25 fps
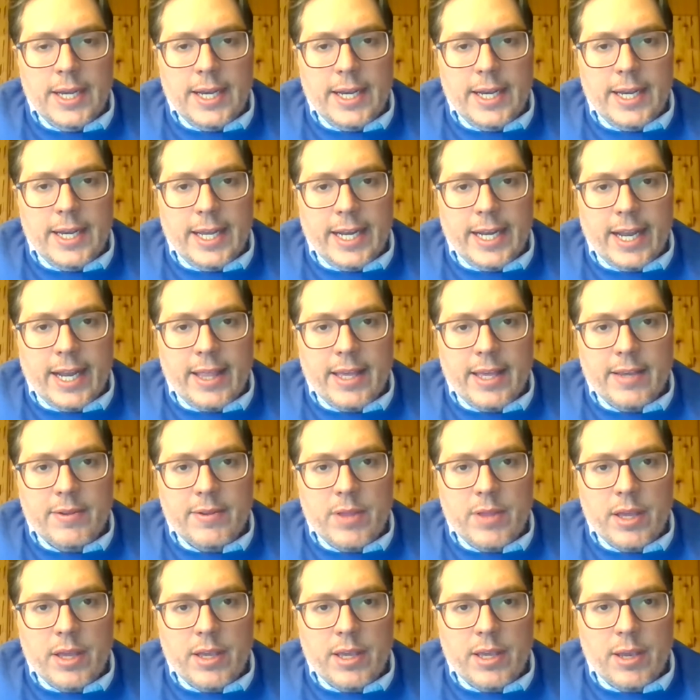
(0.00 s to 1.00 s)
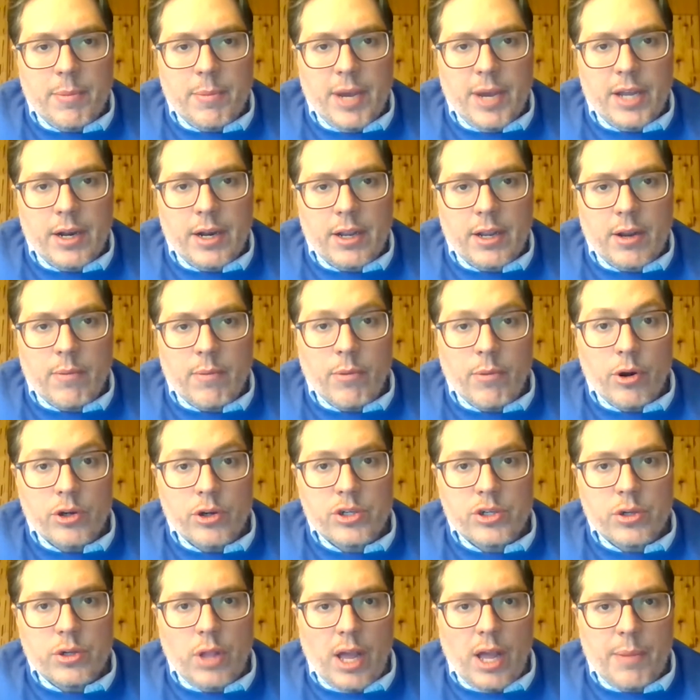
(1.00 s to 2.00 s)
And I think thinking about a
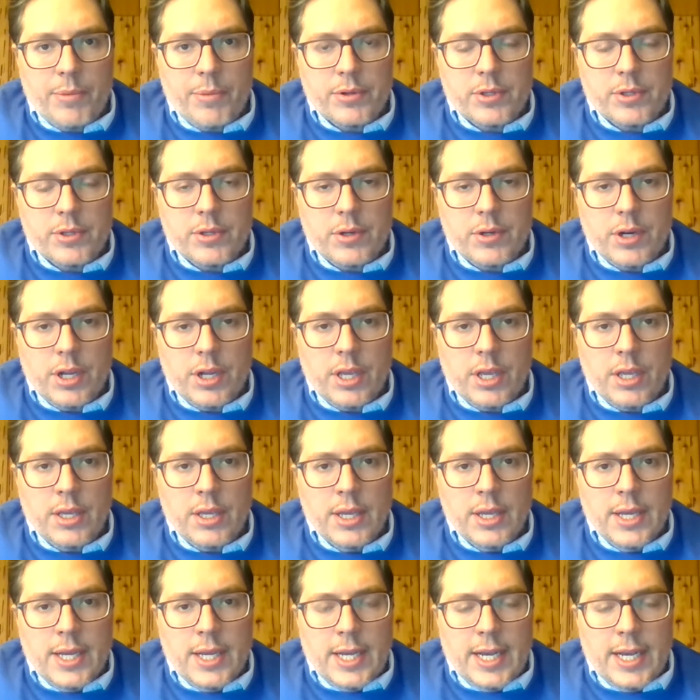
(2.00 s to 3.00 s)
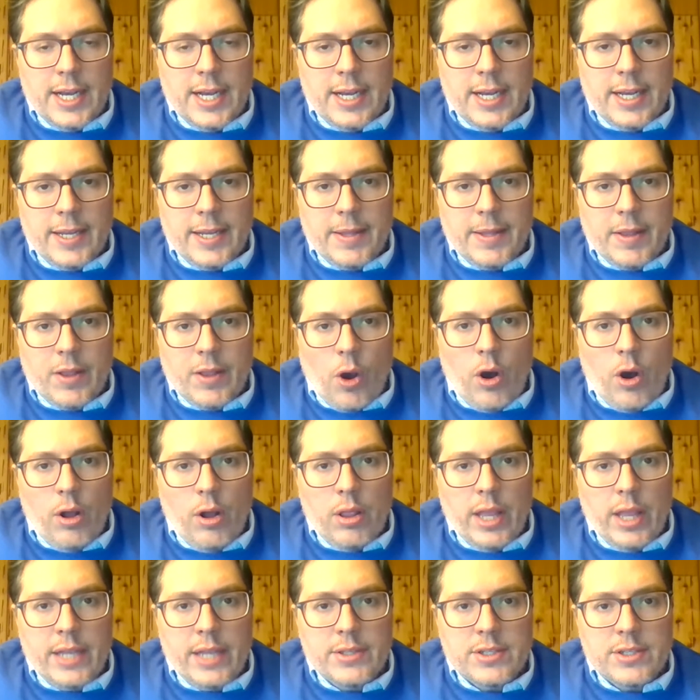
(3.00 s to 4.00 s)
commercial opportunity
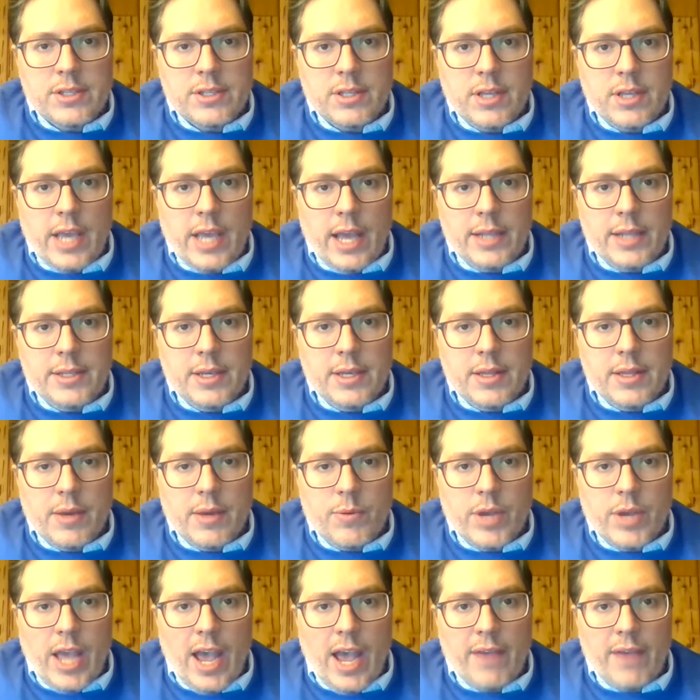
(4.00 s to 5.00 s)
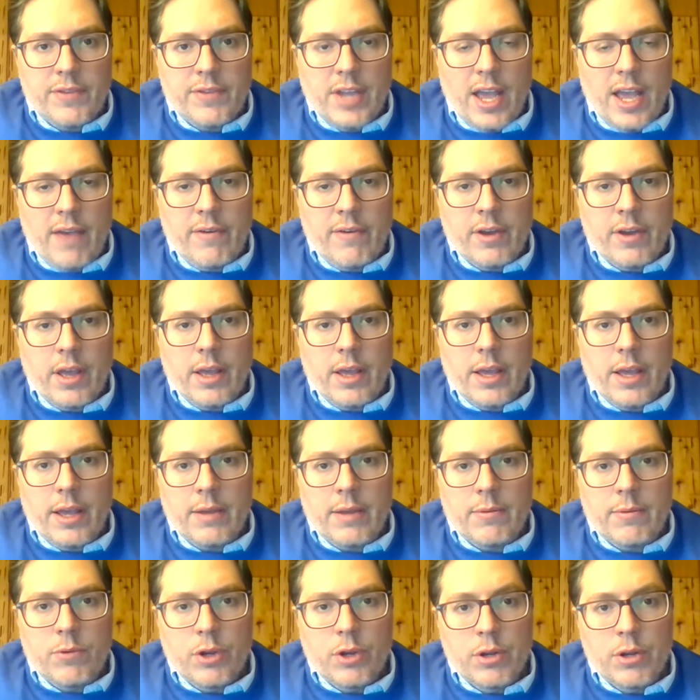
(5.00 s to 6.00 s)
all lends to the idea that we have to have a
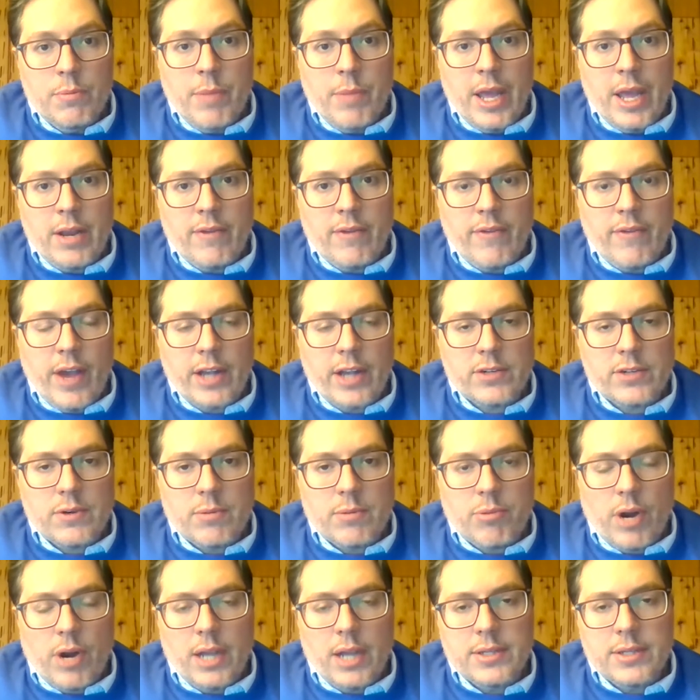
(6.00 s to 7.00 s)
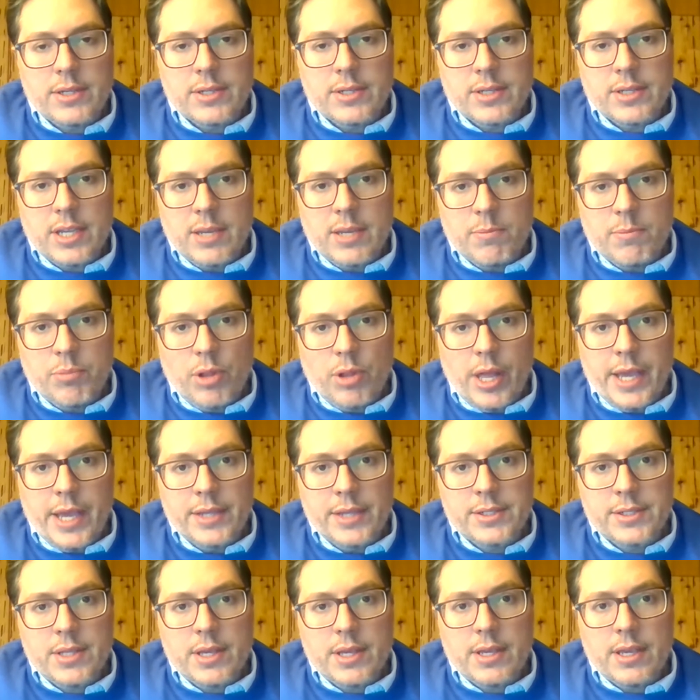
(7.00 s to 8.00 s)
good manufacturing process in
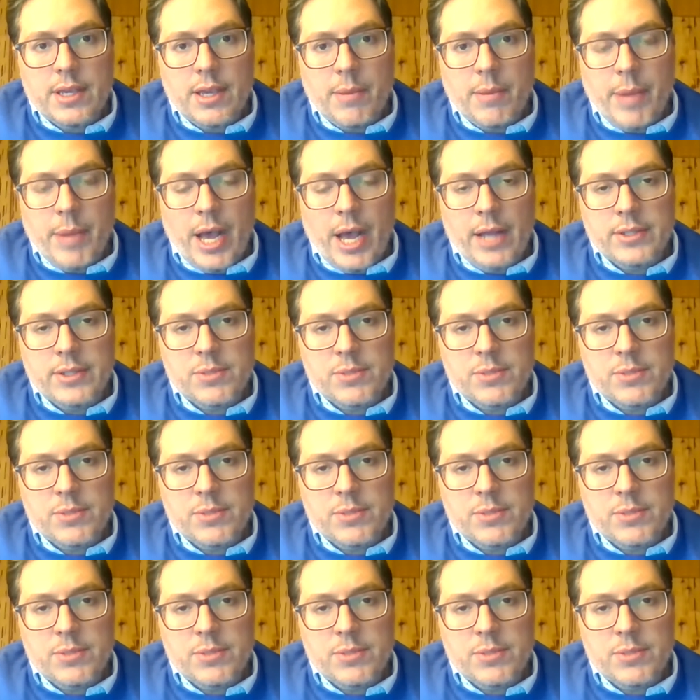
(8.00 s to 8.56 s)
place, thinking about